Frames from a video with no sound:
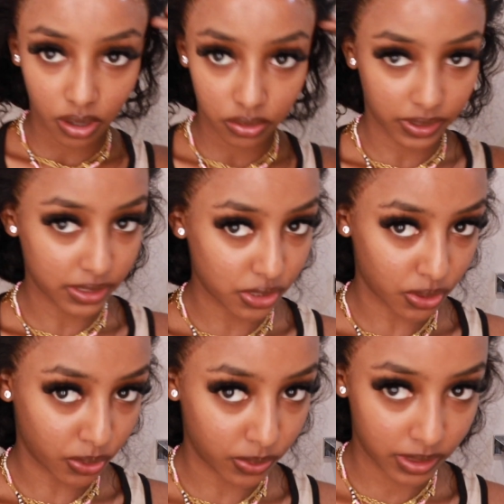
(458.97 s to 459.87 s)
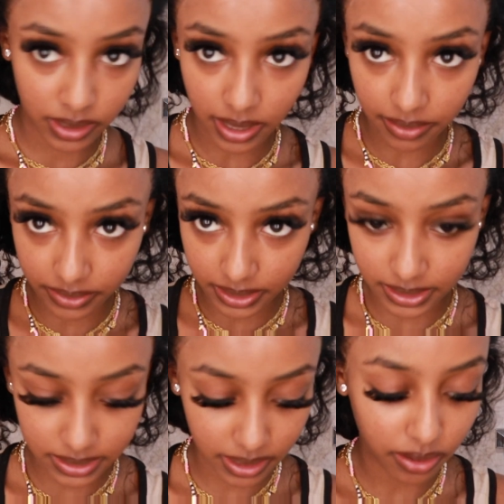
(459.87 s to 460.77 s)
Alright, so everything
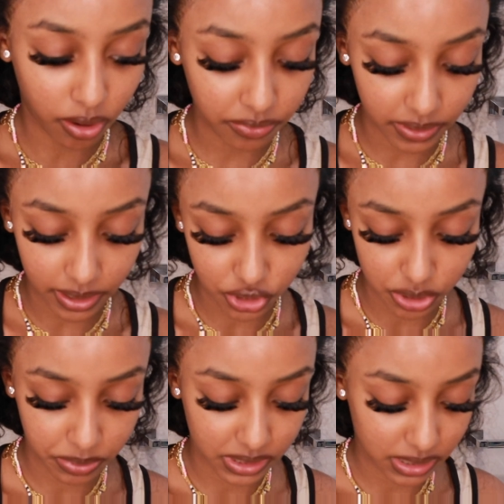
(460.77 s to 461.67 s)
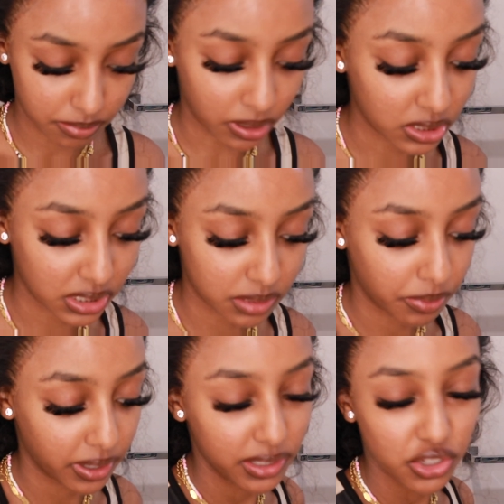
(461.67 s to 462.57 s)
is cut off and I just put some melting
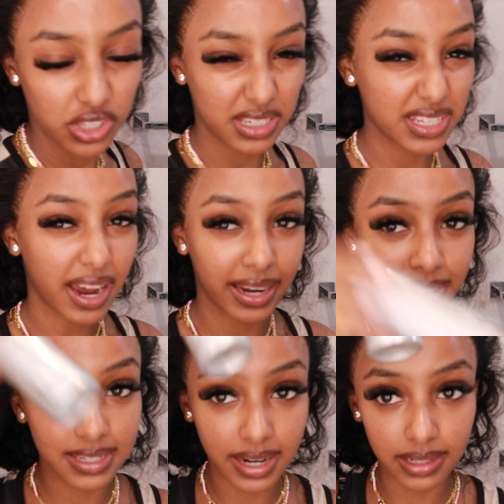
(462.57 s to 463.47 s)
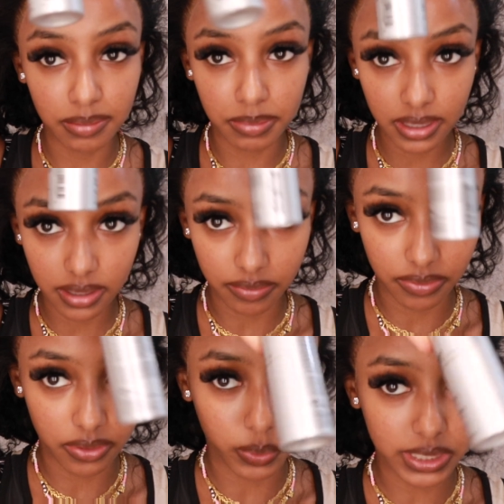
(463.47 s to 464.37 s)
spray, just a tiny bit of
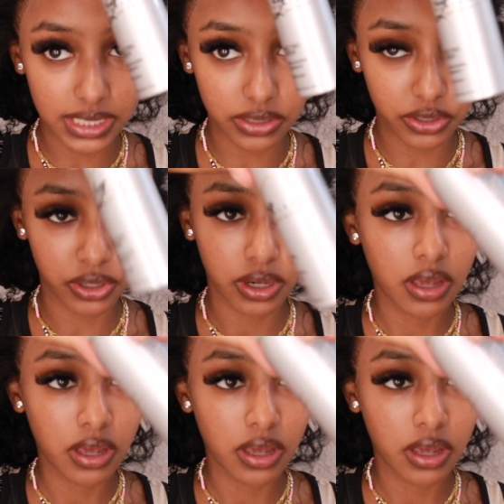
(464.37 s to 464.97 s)
the Wig Dealer